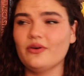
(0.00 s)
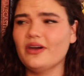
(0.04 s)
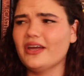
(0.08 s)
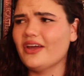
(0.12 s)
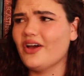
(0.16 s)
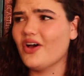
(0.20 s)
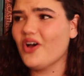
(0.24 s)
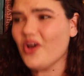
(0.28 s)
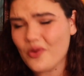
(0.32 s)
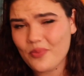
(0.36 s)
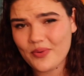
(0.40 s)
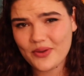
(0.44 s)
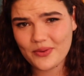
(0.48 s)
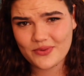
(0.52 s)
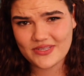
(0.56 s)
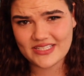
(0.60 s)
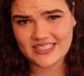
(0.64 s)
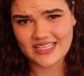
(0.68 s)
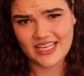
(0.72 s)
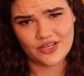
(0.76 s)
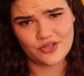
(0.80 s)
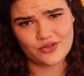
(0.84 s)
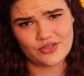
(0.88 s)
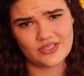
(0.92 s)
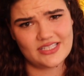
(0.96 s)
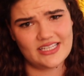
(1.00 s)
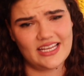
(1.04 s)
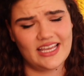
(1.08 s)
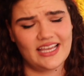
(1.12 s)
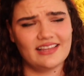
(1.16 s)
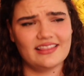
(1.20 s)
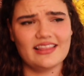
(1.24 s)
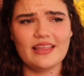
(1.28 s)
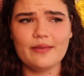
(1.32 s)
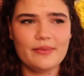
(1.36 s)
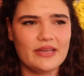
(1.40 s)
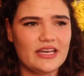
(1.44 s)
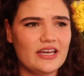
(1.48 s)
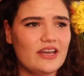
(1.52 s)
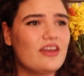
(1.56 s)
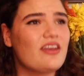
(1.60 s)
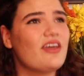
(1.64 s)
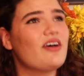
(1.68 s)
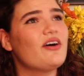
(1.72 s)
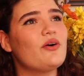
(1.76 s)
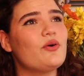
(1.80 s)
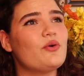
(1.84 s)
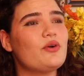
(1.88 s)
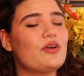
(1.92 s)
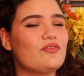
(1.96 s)
I hope it was interesting. Let me
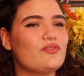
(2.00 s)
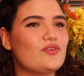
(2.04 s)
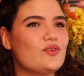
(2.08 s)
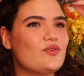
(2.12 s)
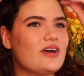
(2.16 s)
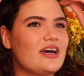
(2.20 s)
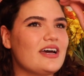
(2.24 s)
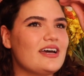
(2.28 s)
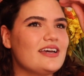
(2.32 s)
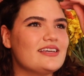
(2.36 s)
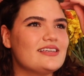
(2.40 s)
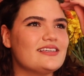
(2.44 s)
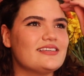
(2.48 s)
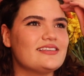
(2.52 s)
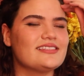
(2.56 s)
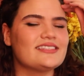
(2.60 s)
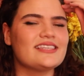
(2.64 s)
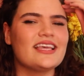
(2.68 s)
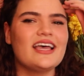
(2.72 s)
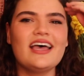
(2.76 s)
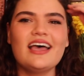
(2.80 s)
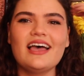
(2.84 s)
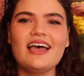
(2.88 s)
know if you guys